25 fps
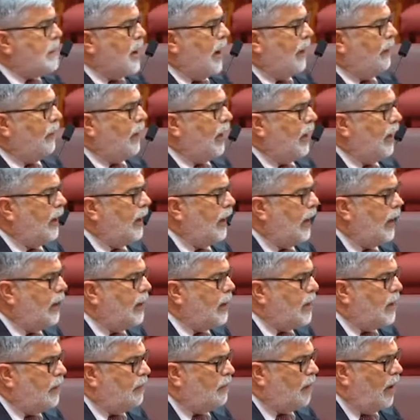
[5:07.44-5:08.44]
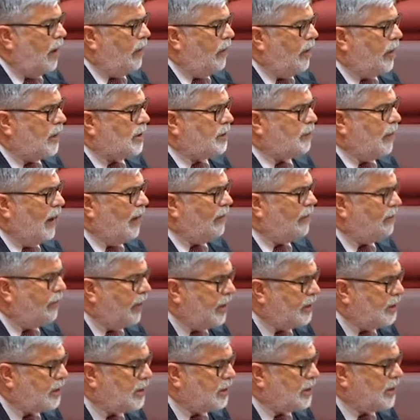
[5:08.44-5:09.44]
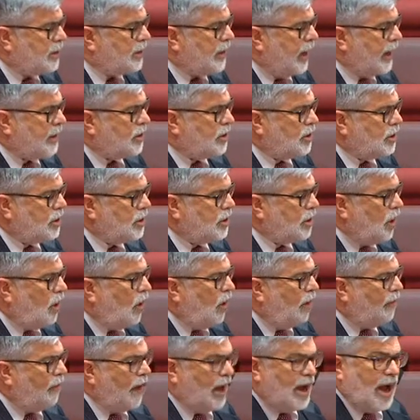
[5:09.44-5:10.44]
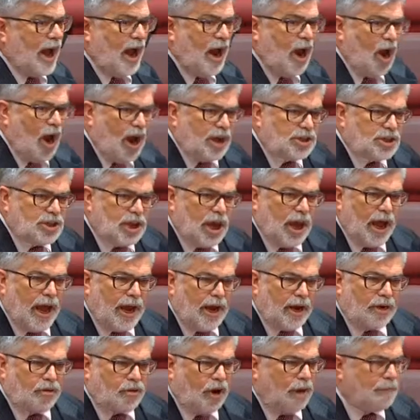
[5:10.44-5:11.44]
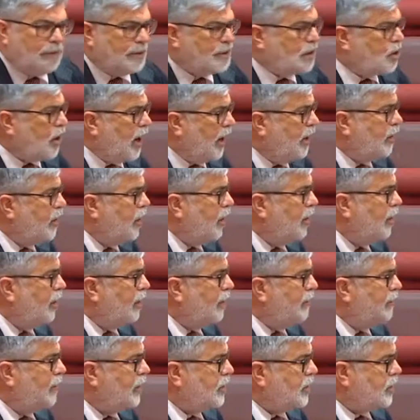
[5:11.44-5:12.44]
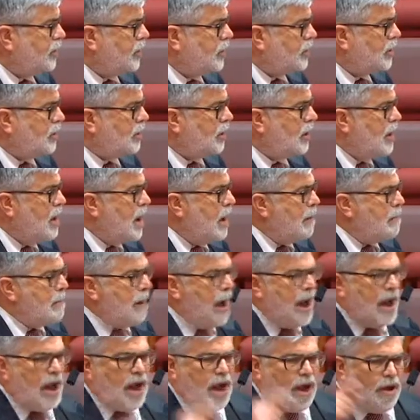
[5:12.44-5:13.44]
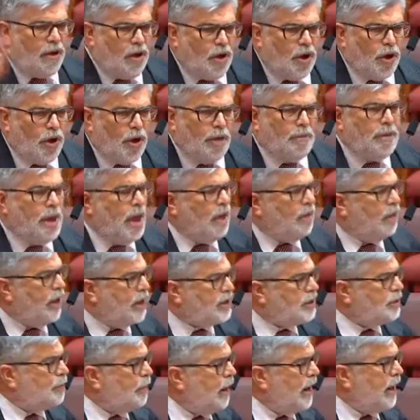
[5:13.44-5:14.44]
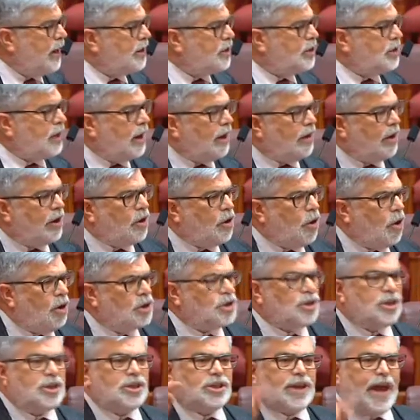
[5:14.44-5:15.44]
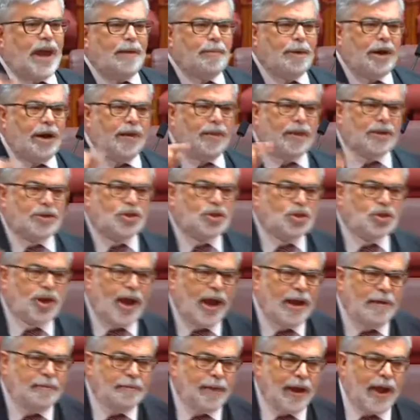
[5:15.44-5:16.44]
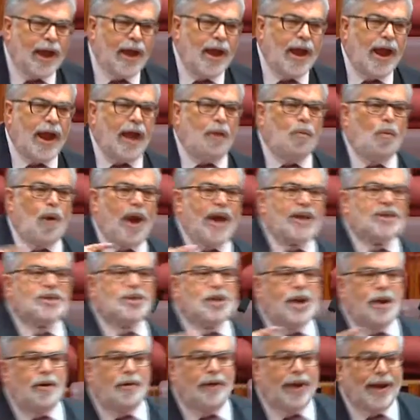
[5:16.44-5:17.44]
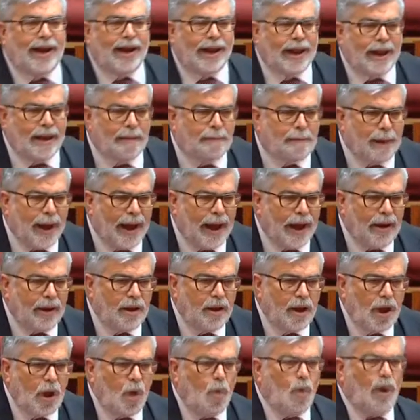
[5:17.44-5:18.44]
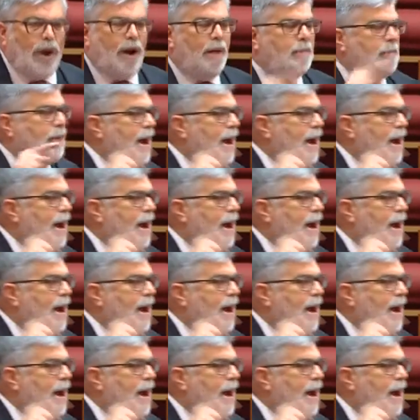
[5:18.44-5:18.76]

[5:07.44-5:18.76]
and the various malfeasance actions of an isolated group of trade union officials, many of whom this minister, of course, is coming to this chamber and waxed lyrically about when on